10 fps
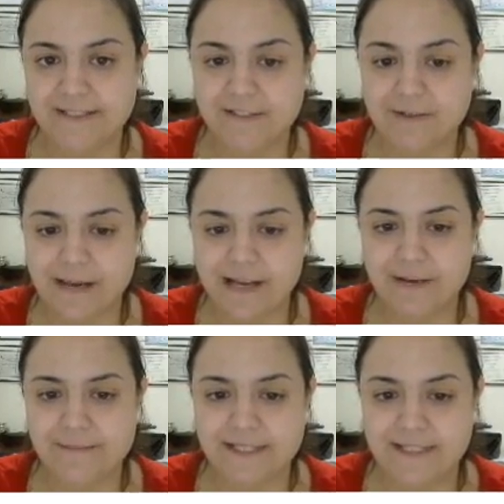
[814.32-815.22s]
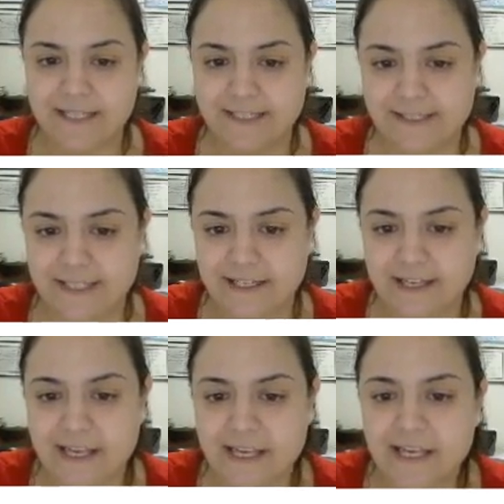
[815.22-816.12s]
let's go back up to the next thing.
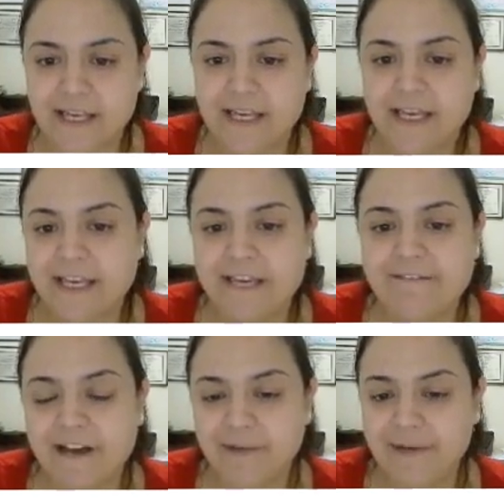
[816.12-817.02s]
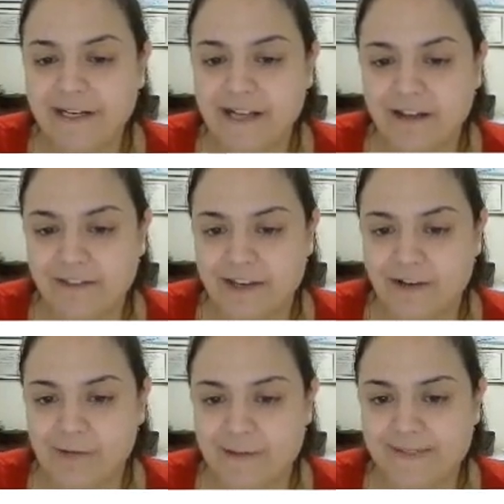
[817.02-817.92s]
Evaluating a
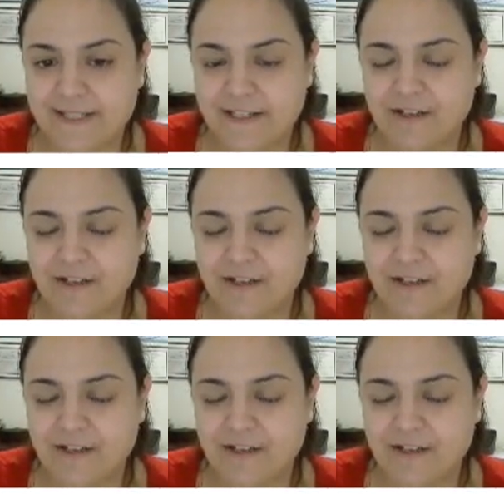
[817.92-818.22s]
healthcare website.